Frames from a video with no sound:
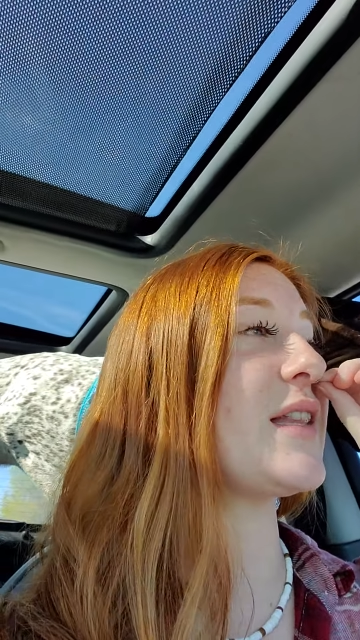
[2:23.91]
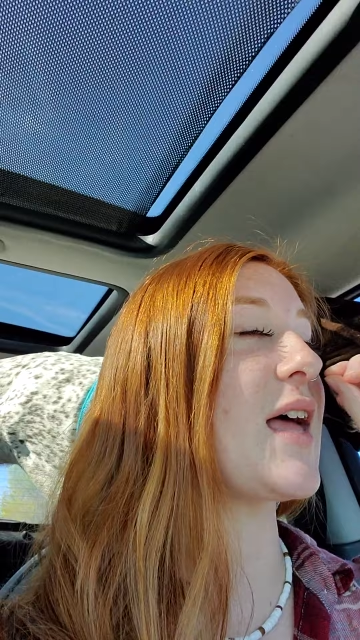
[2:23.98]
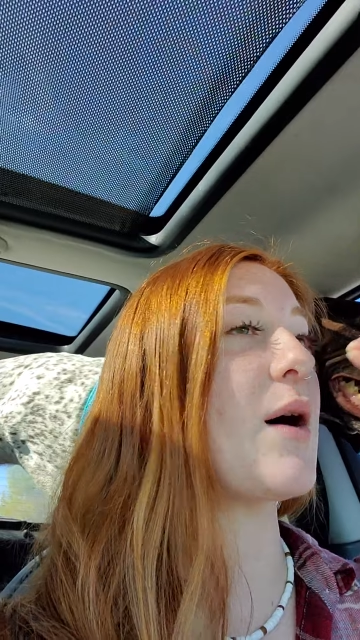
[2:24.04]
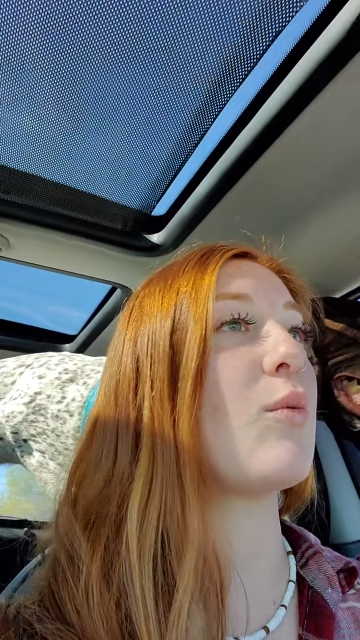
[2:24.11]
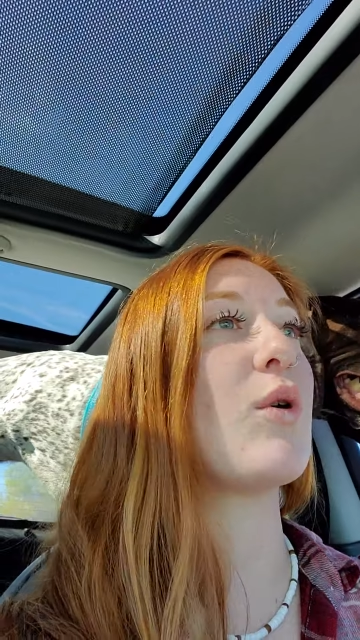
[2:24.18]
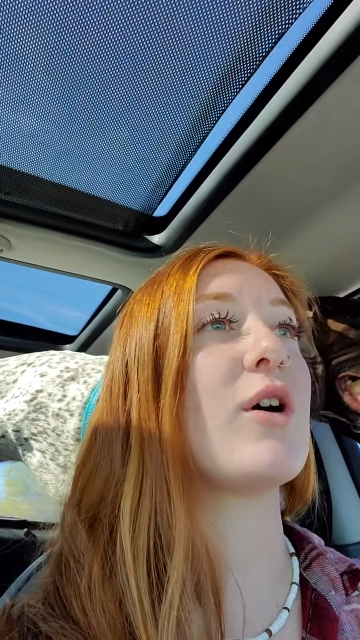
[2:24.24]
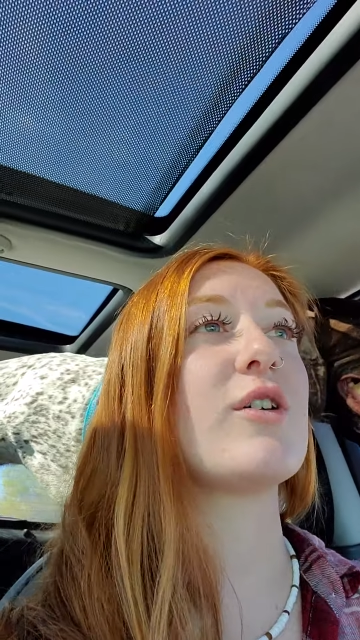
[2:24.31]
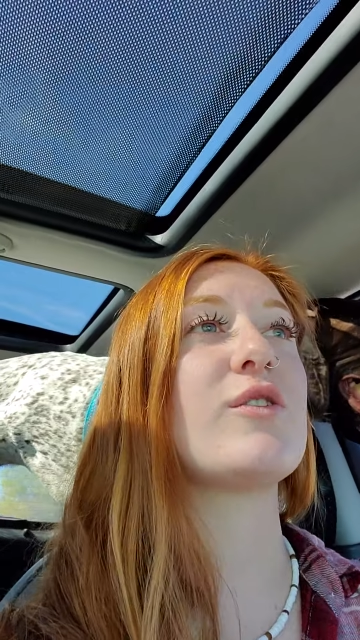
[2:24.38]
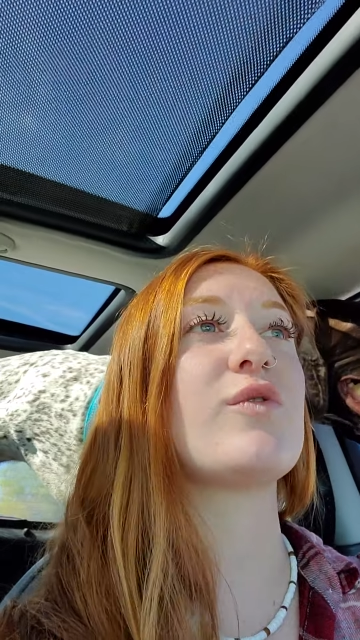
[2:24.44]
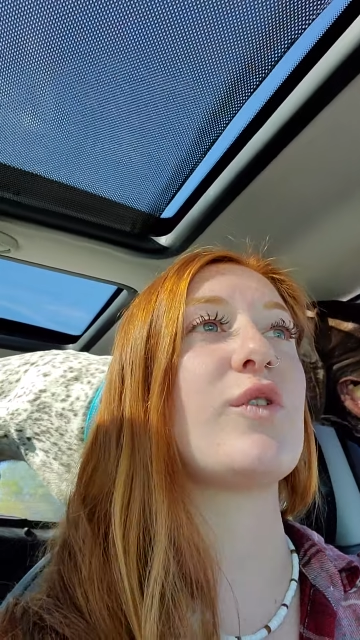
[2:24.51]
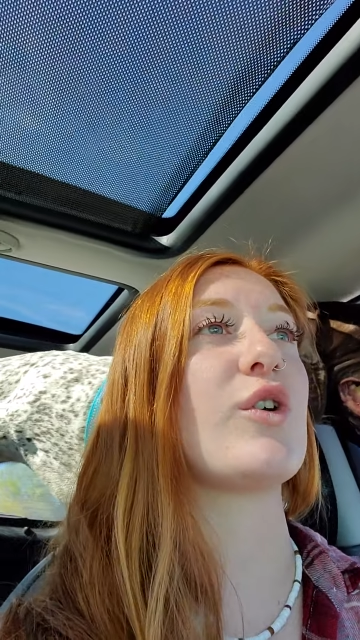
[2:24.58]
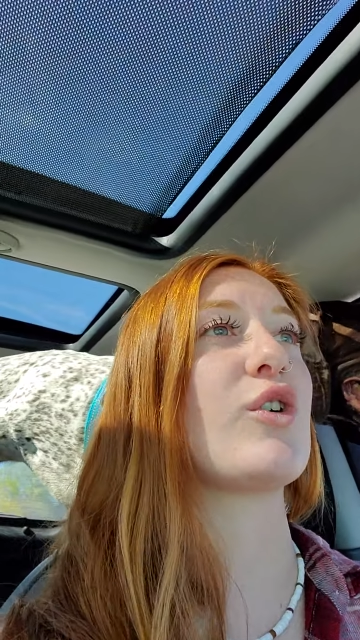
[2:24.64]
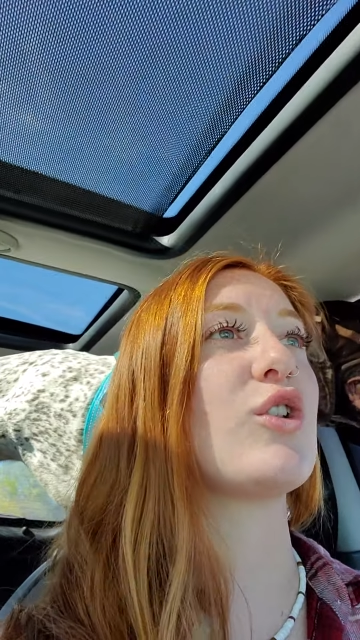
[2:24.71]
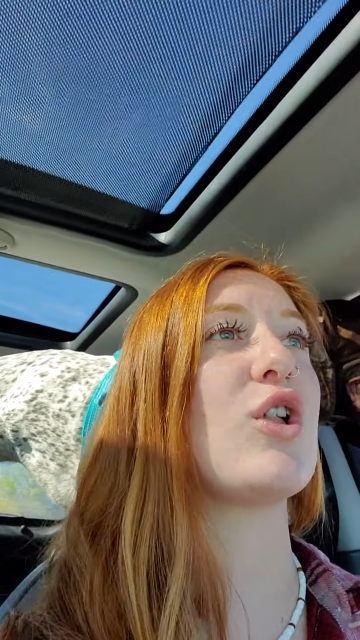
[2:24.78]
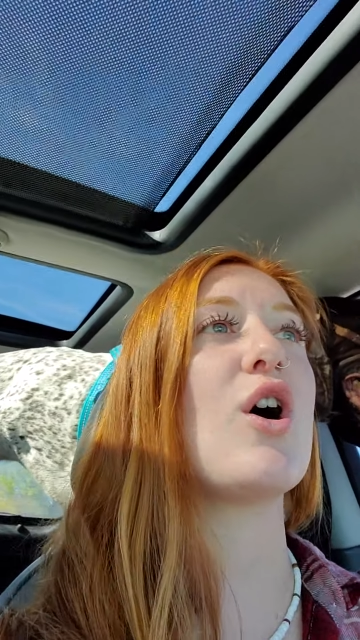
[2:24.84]
That works
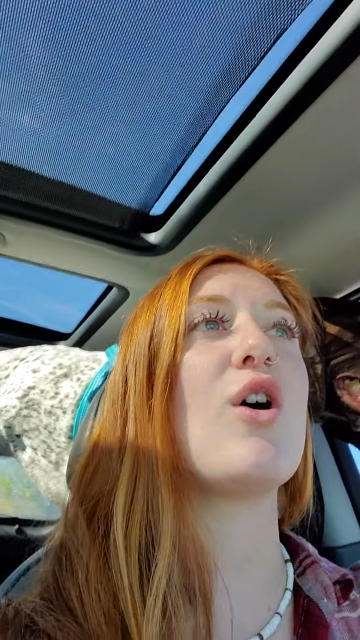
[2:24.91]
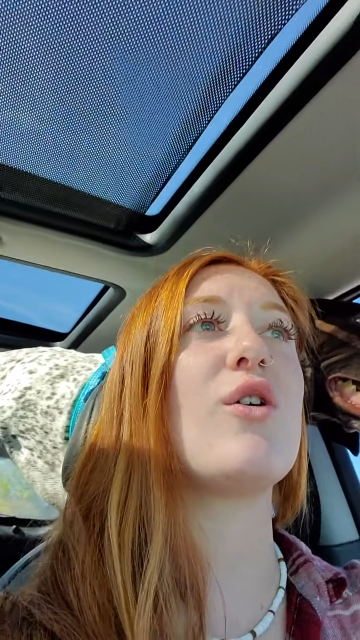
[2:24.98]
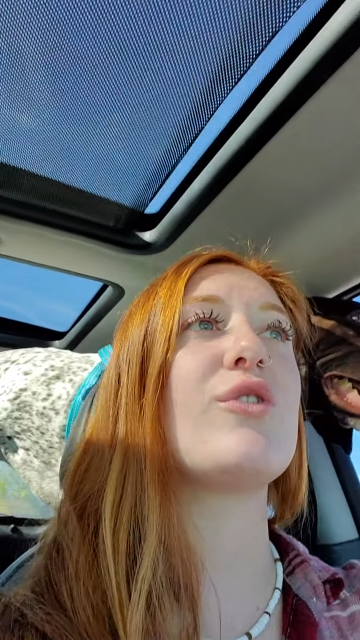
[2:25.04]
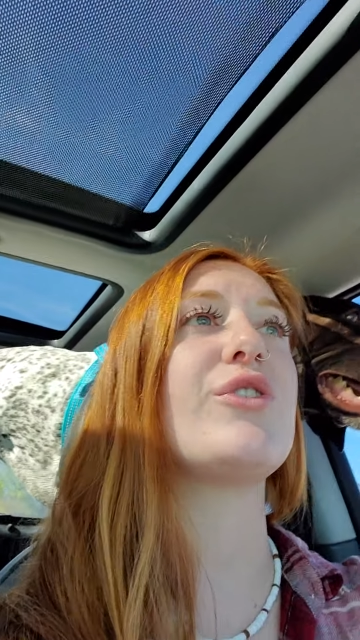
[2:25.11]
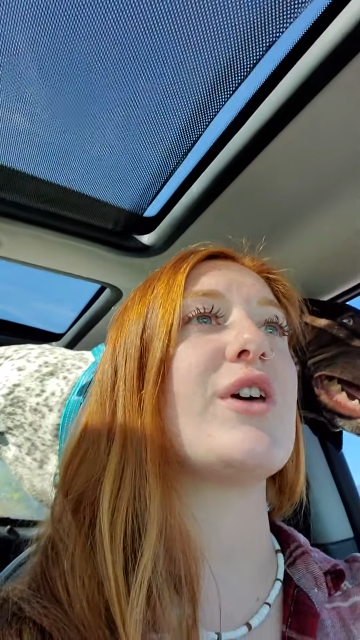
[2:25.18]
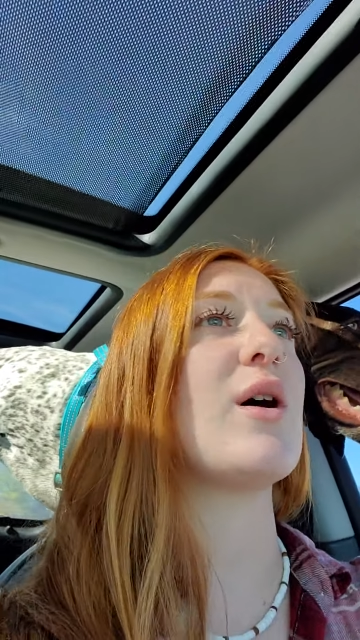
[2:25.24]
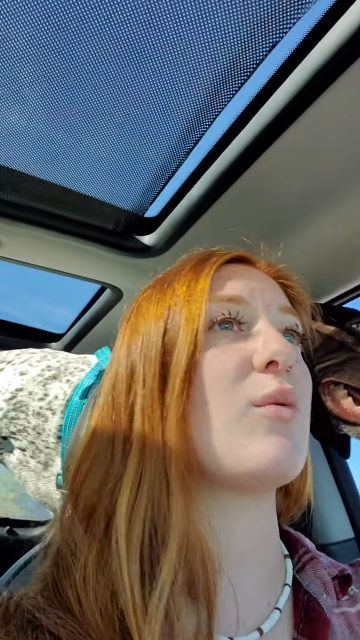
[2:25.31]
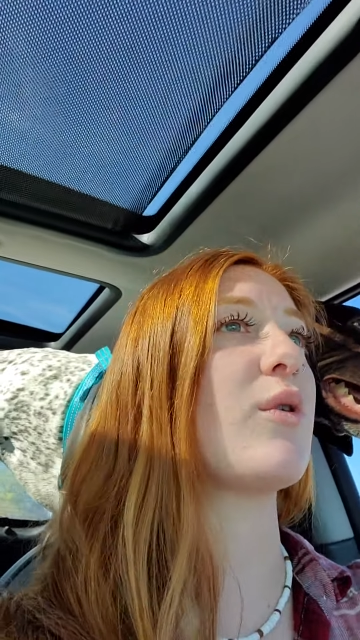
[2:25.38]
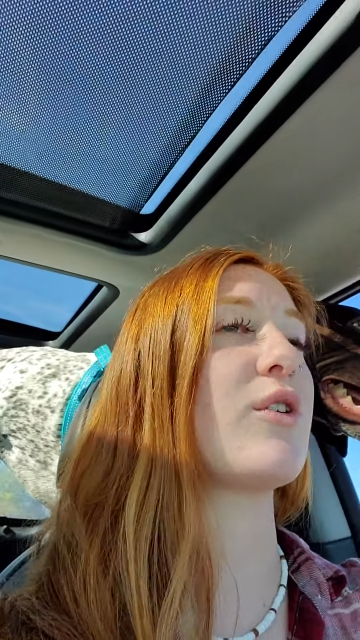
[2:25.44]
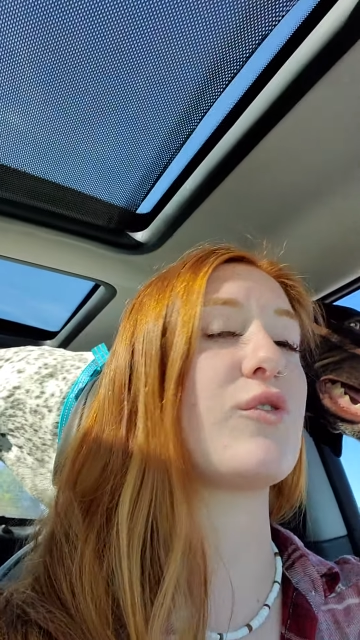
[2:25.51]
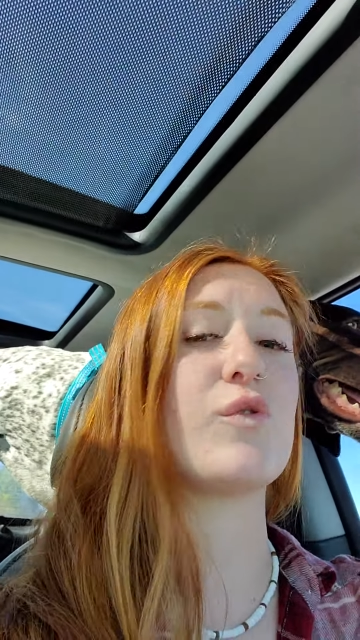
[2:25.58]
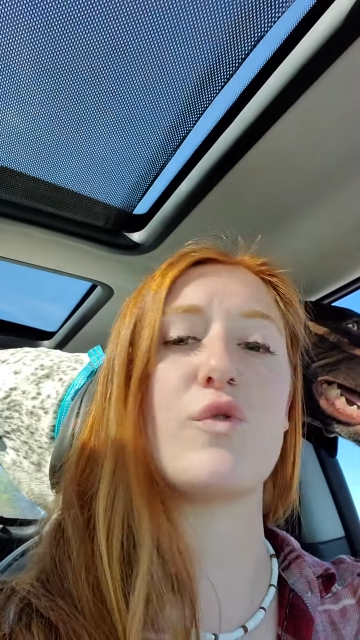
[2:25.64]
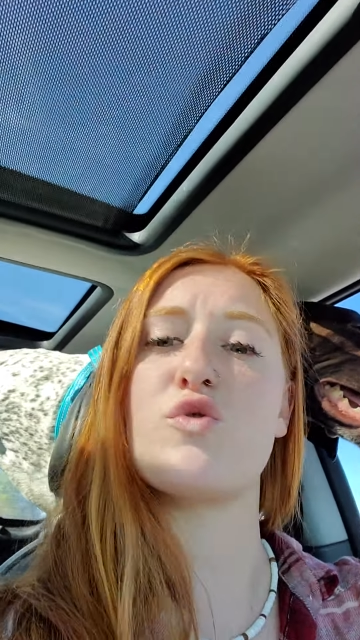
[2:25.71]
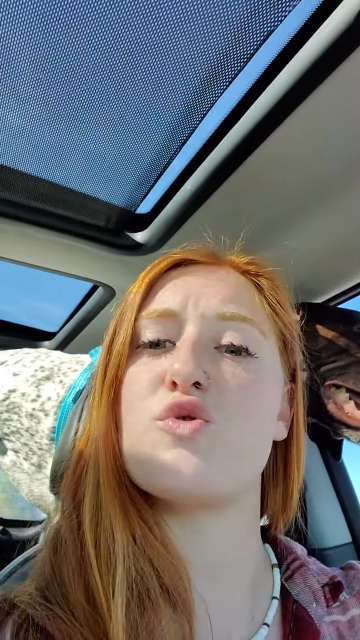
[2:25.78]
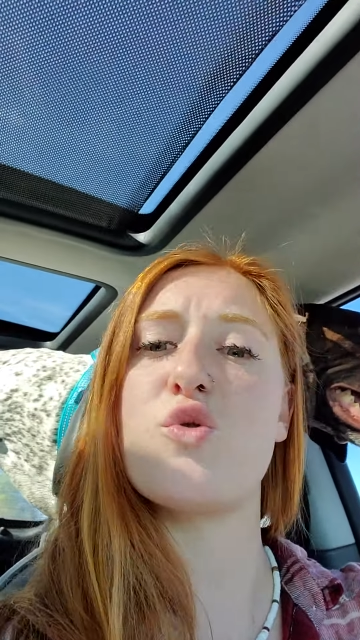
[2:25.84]
for clothes, that works
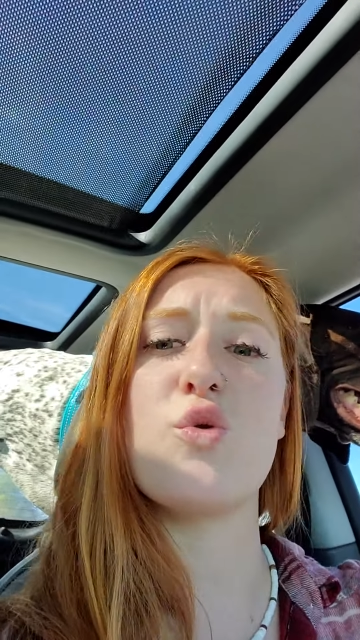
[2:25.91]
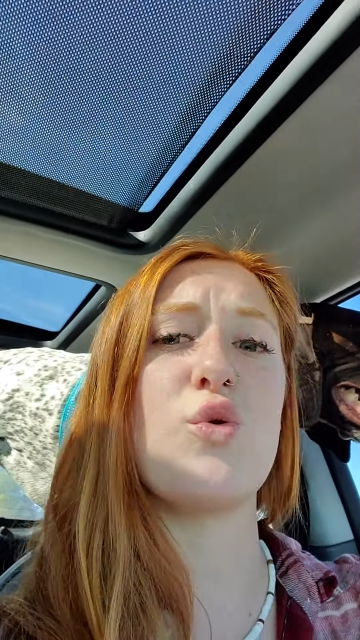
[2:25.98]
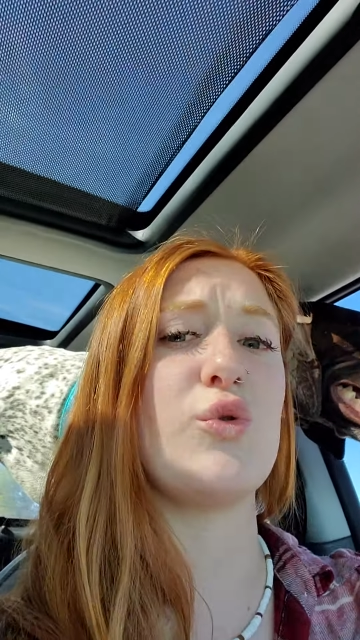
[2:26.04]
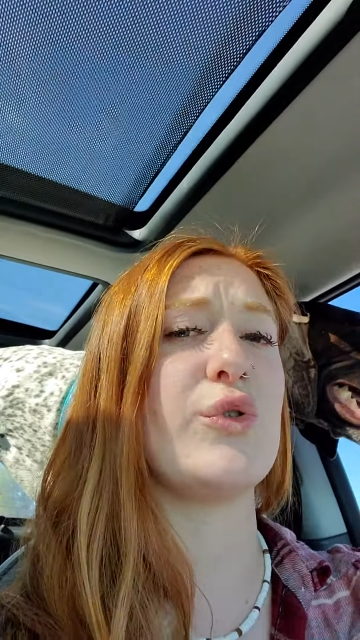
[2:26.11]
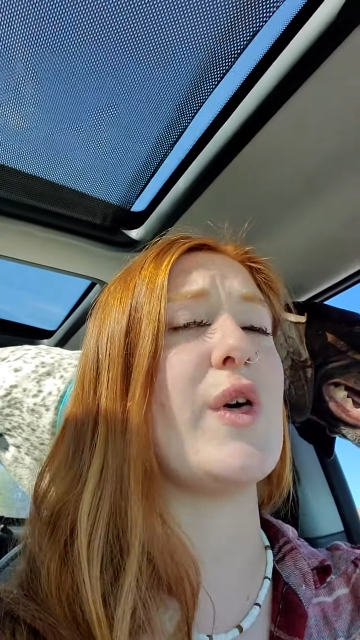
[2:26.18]
for tools,